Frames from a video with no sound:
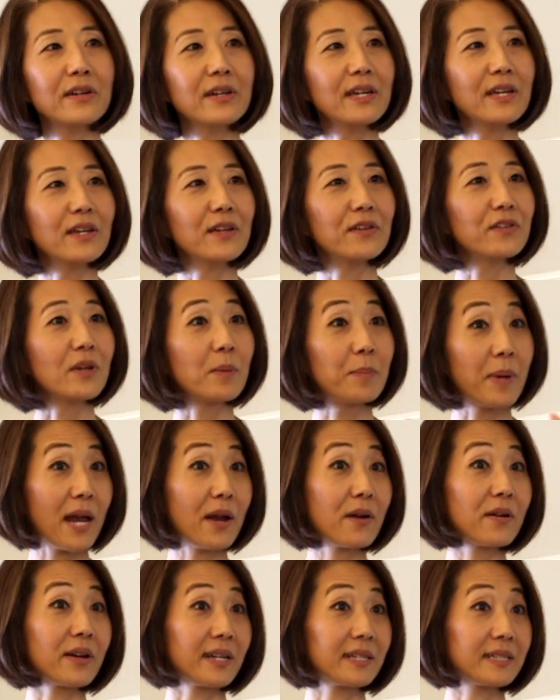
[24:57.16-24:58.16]
is a
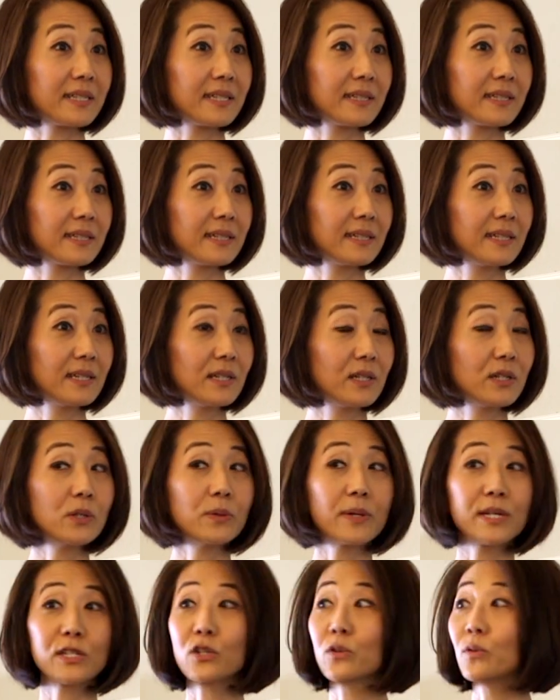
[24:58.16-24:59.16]
parent
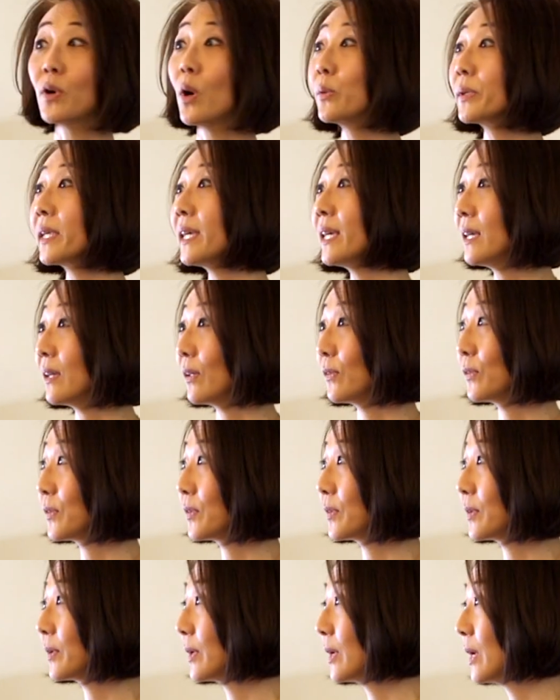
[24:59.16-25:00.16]
who has grown kids.